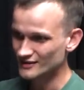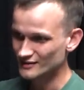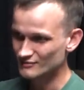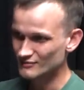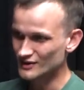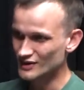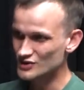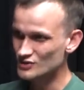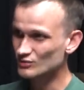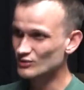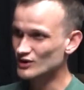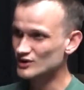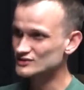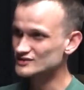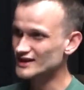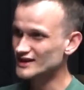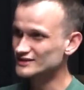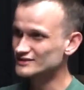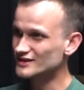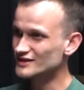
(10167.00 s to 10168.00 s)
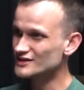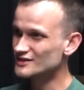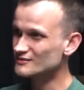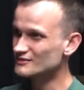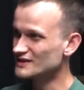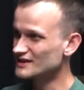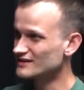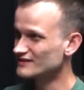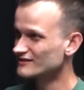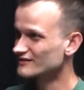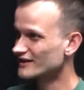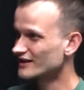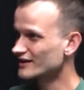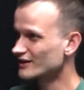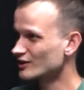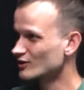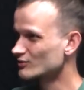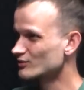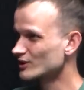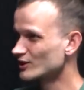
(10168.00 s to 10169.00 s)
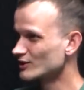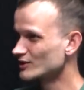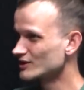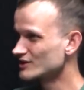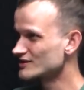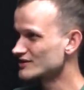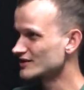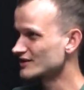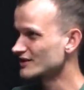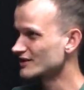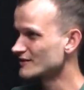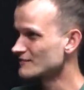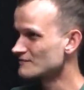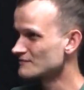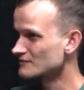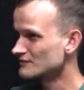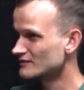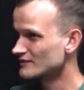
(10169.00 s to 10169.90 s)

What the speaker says: much more likely to be like a road to